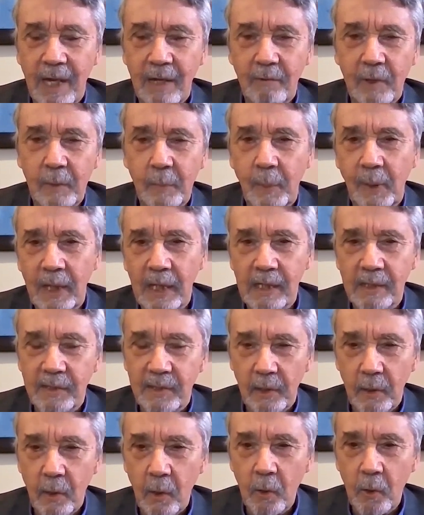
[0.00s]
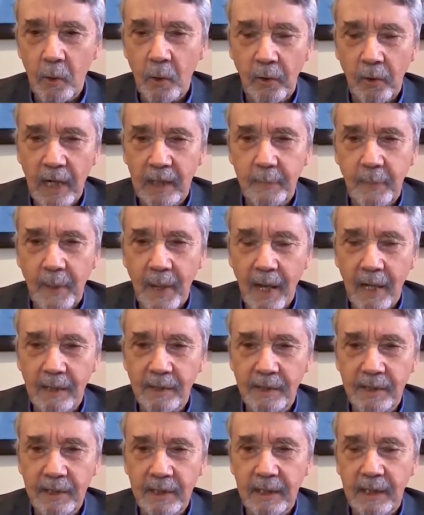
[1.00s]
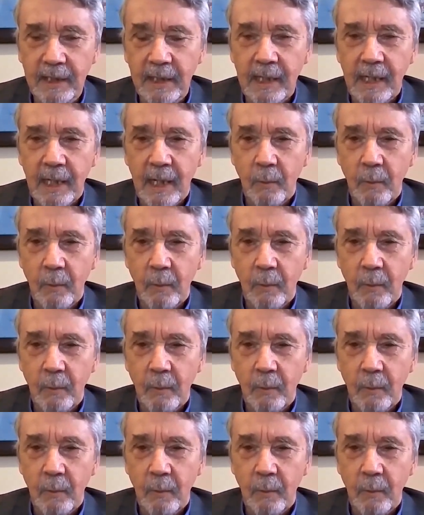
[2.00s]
had replaced the old correct policy,